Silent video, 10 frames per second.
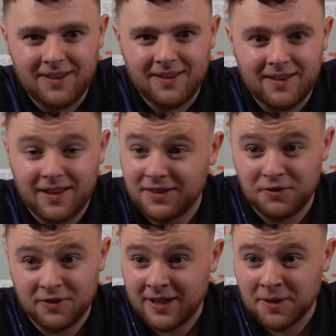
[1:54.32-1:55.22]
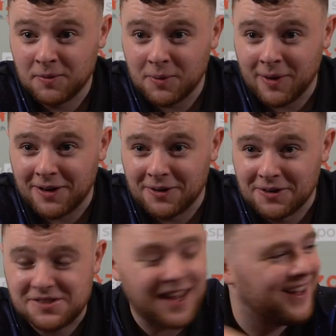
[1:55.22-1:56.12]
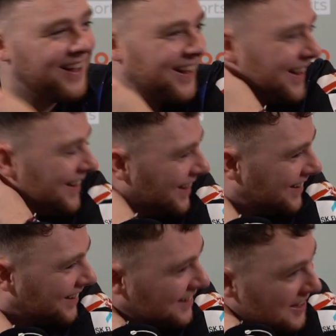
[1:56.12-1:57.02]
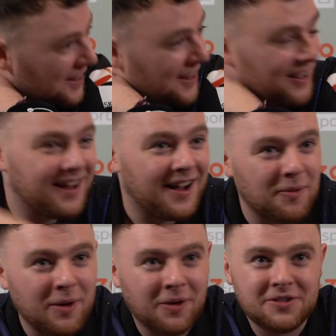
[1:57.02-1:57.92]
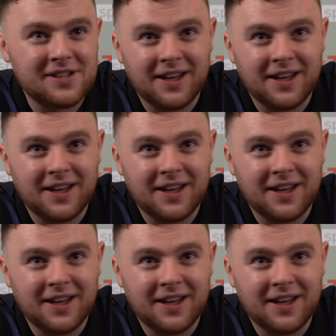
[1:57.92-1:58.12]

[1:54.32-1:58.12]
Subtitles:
I didn't really hear him, to be honest. I'll be honest,